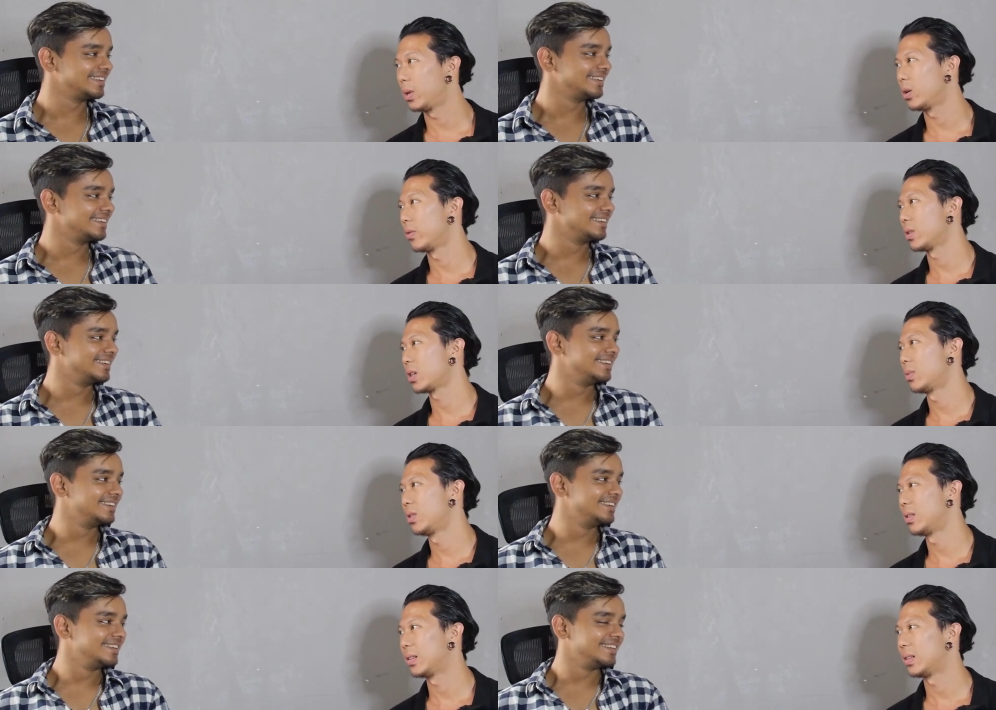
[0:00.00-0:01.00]
Speaker 1: me over,
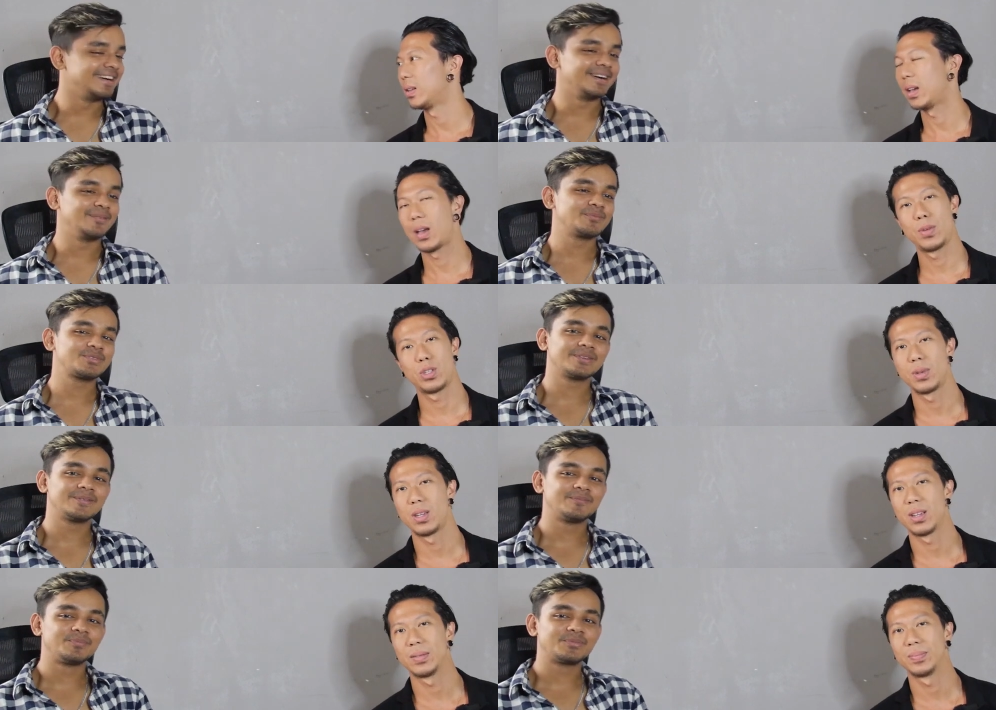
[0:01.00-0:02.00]
Simon. Yeah. Happy to be
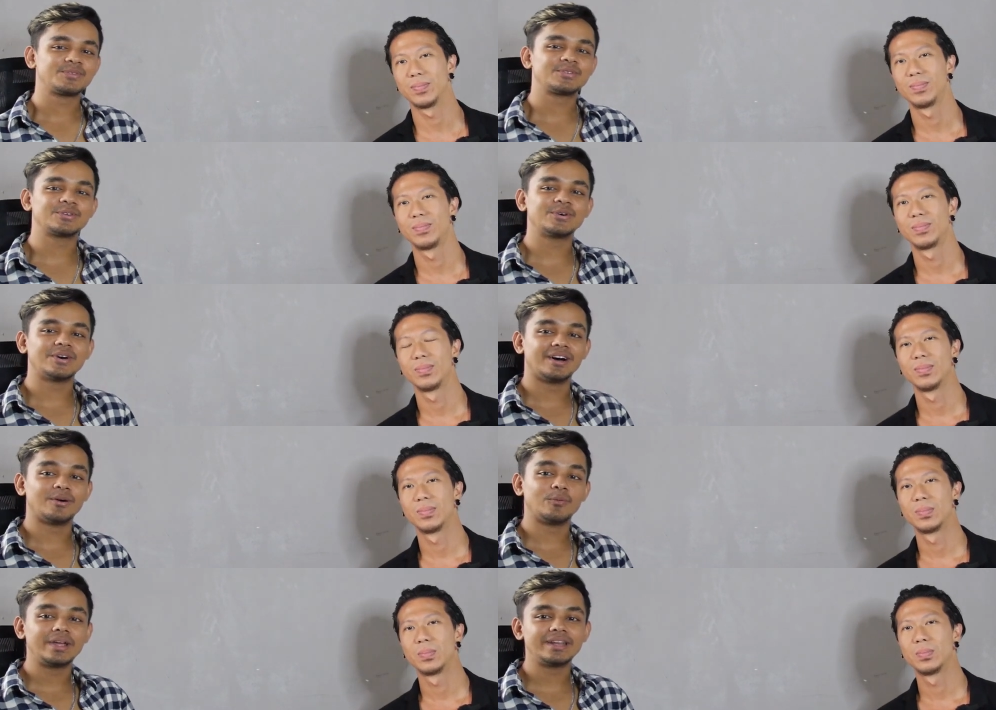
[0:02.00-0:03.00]
here.
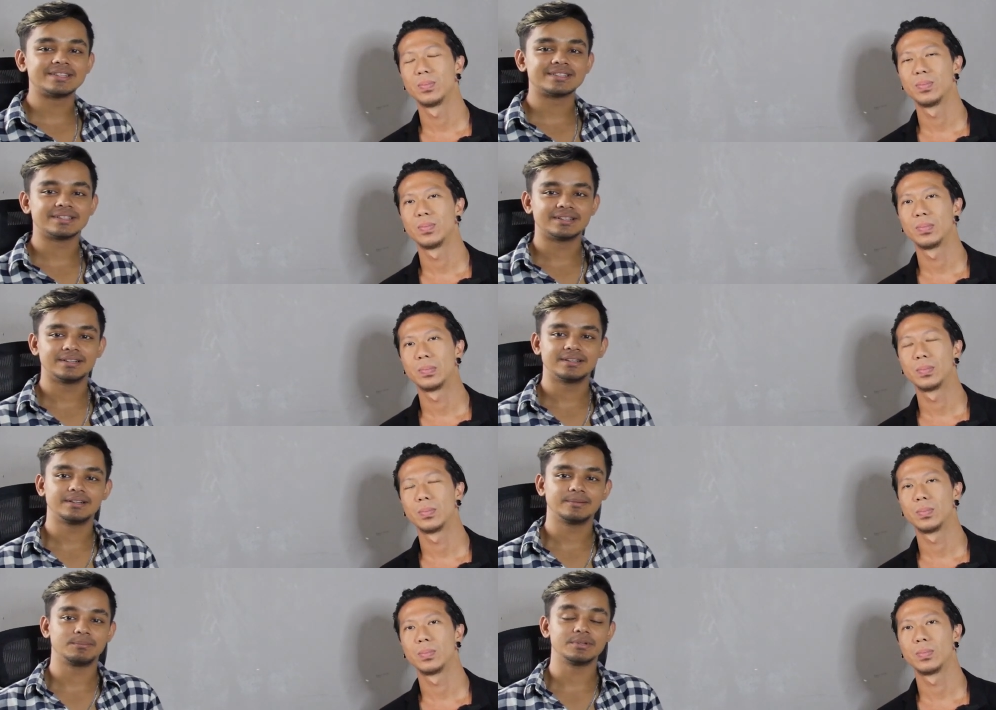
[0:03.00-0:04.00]
So Wayne is
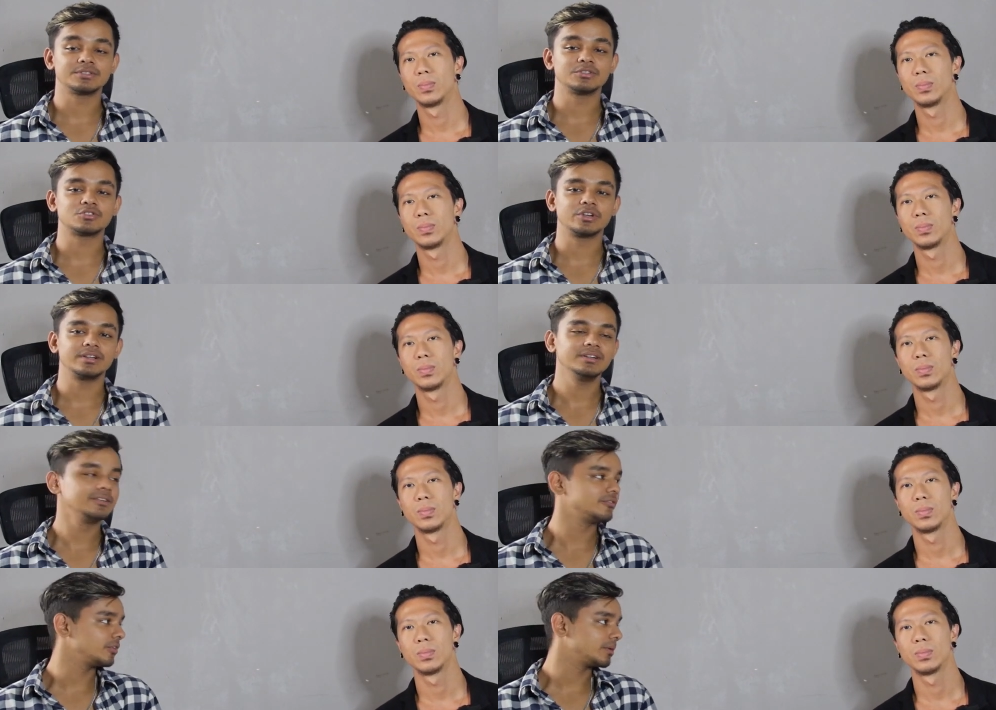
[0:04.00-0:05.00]
a personal trainer
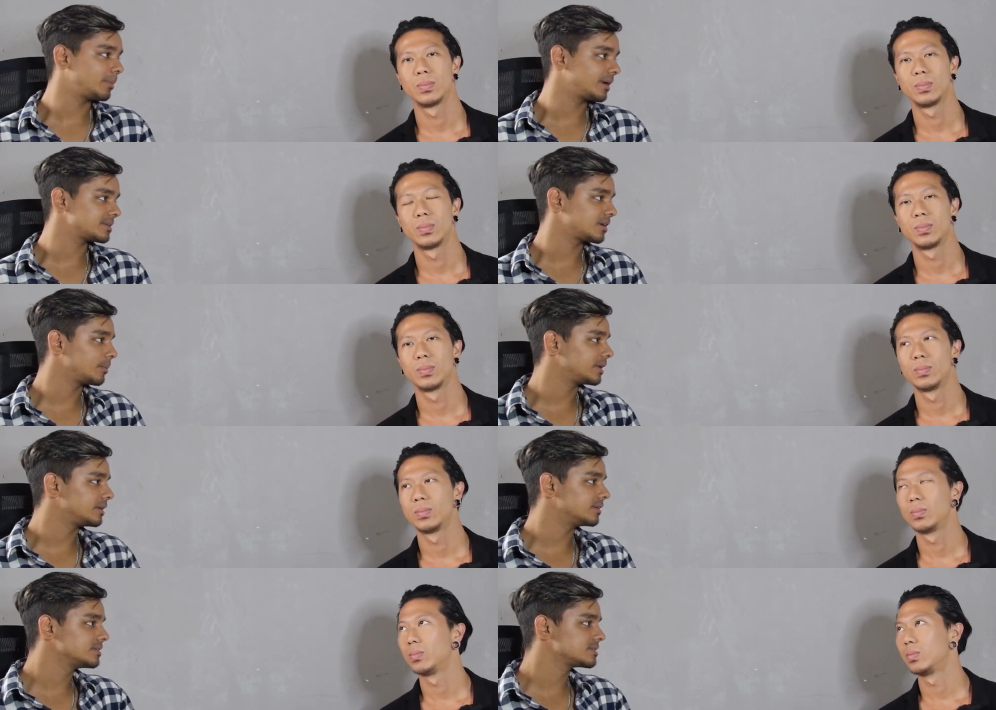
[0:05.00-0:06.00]
for the past how many
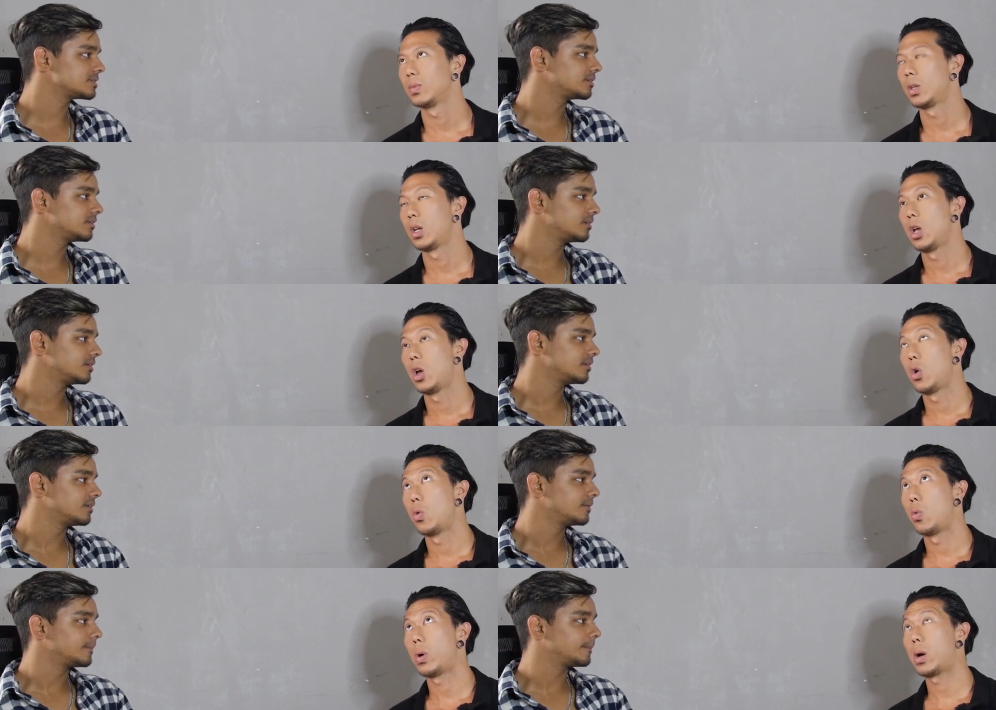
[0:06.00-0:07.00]
Speaker 2: years?
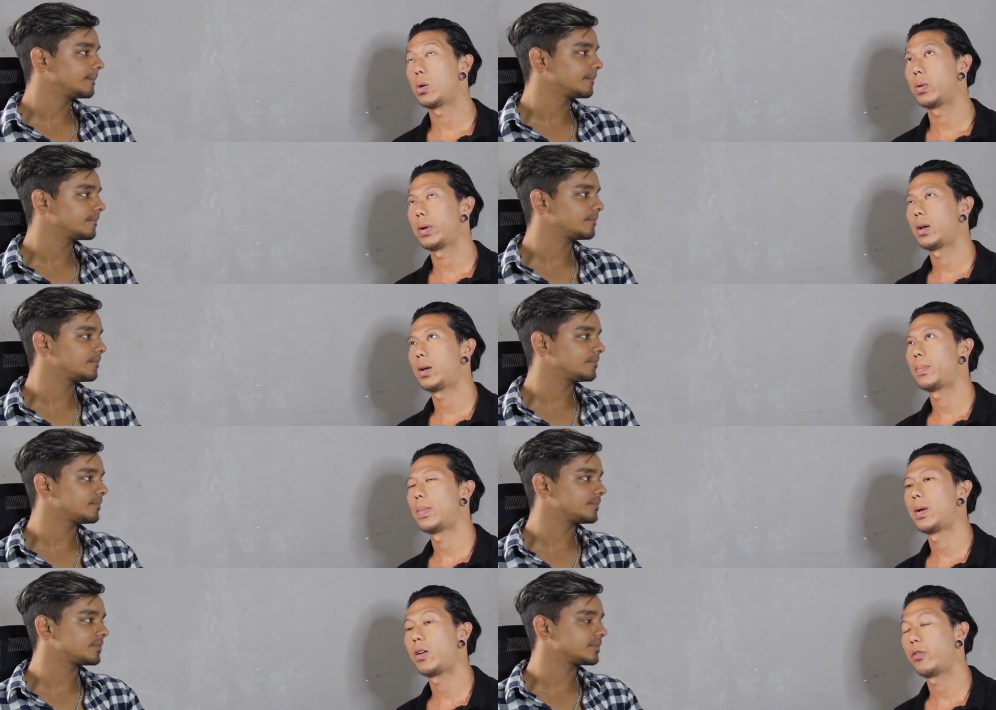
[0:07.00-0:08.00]
Wow,
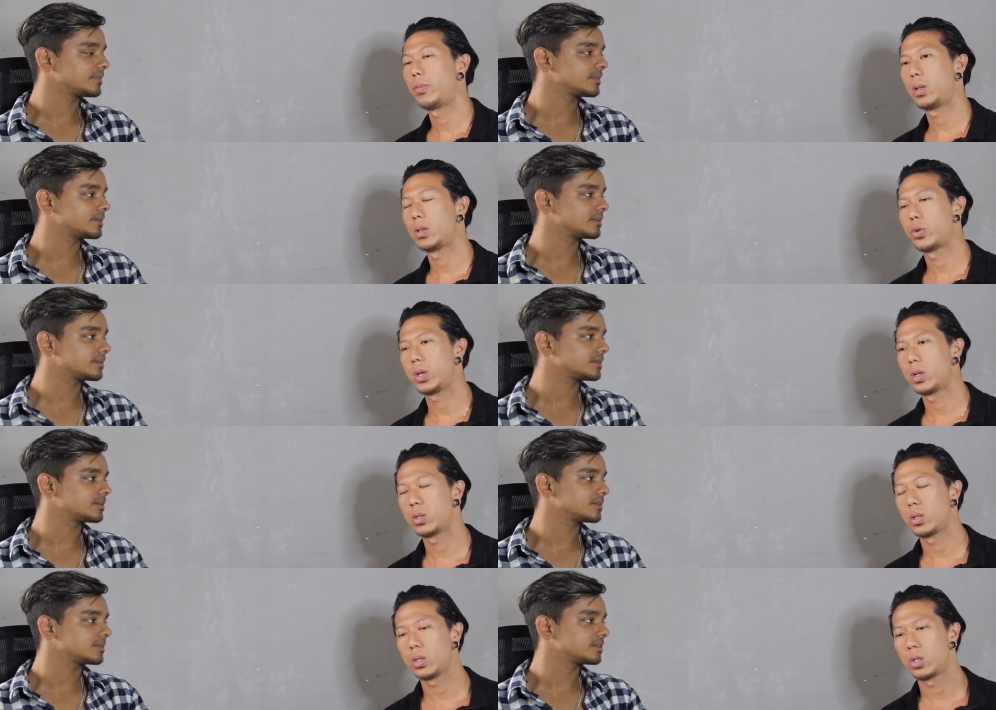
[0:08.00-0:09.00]
I've been a trainer
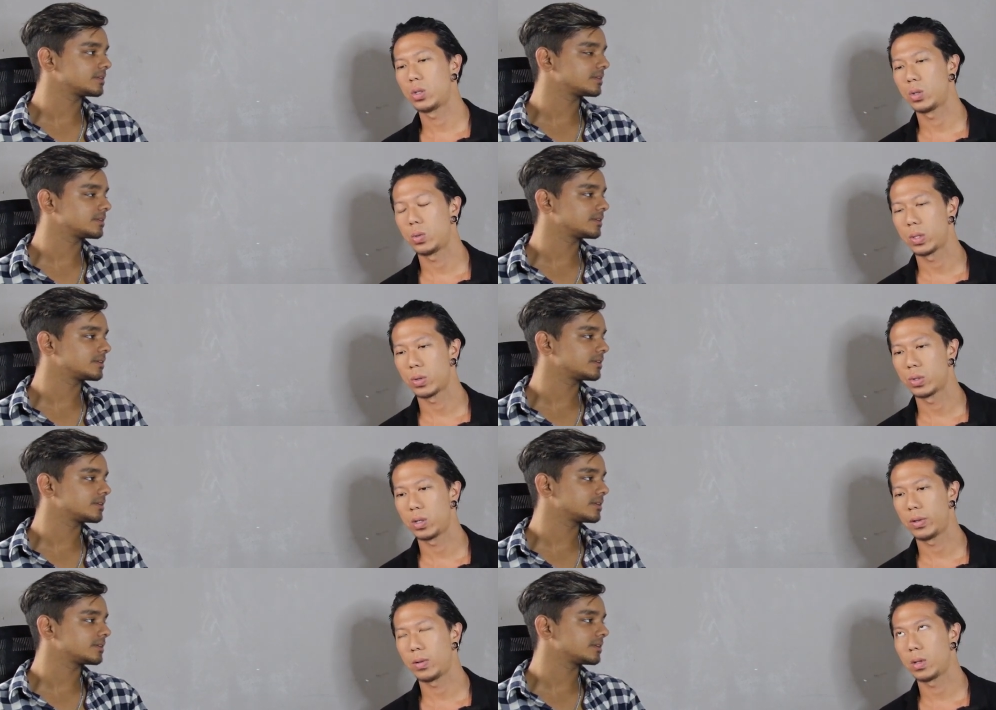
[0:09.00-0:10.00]
since
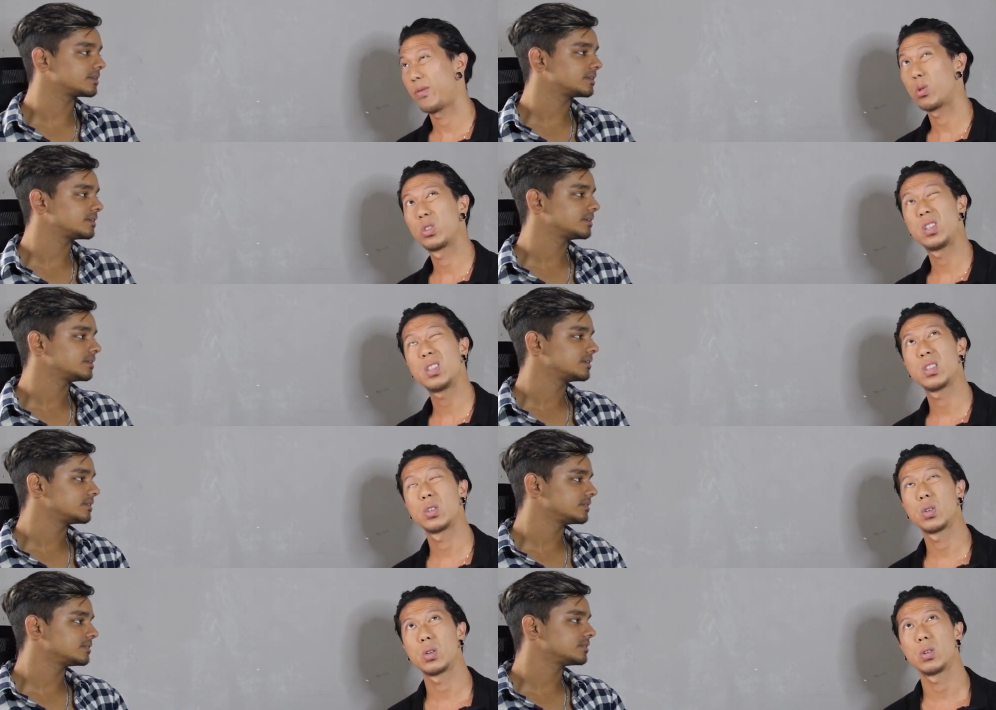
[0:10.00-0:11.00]
2014,
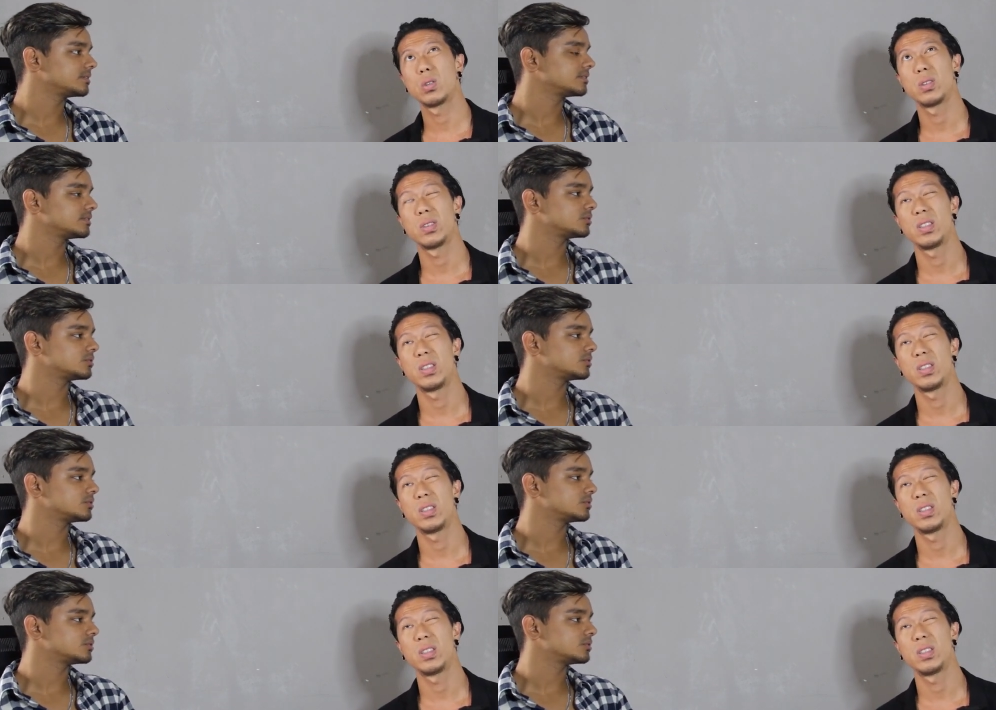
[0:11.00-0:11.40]
so